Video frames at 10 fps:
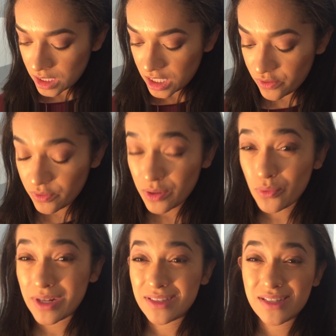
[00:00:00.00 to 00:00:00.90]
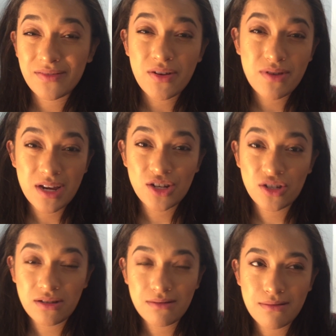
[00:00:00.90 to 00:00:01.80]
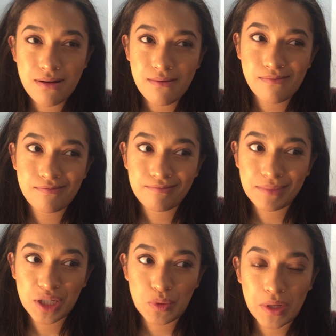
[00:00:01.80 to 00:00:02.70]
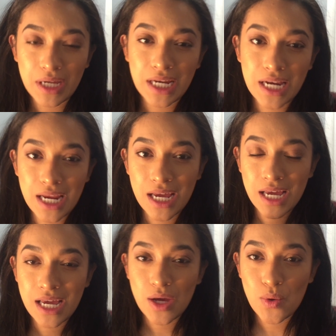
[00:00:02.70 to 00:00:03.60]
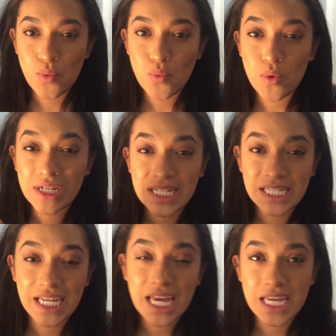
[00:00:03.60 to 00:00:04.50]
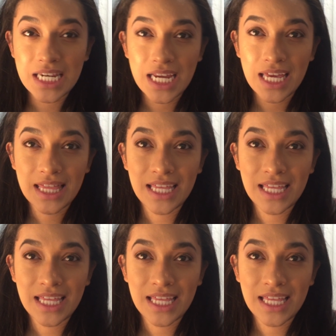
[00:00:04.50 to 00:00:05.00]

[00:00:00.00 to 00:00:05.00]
If we rate this foundation between 1 and 10, I